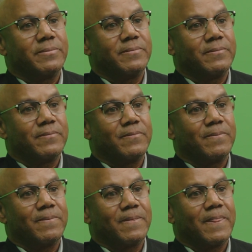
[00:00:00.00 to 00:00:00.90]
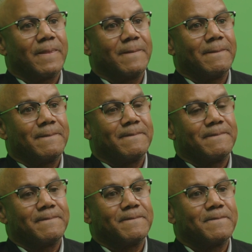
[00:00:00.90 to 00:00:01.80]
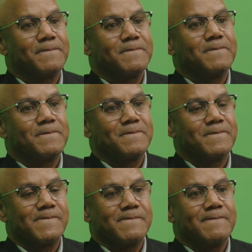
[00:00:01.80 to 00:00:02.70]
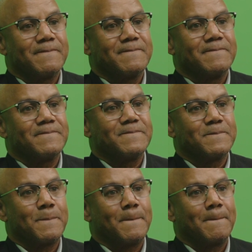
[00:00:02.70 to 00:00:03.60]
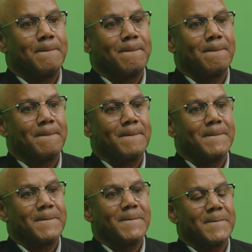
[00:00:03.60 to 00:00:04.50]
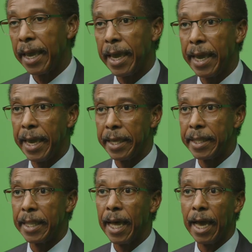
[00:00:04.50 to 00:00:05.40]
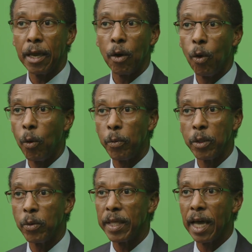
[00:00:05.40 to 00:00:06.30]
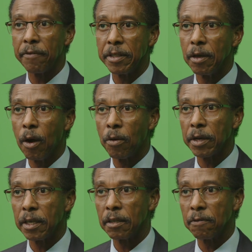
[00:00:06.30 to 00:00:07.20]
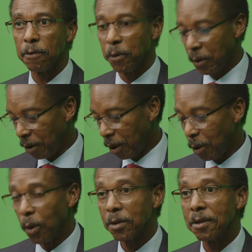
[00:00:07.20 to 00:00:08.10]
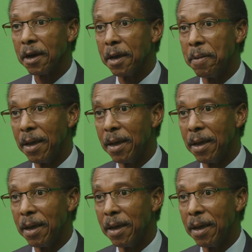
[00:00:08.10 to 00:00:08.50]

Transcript: Well, Mr. Isaac, thank you again. Much success. Hope we can have you back. And I hope we don't have any hurricanes for a long time.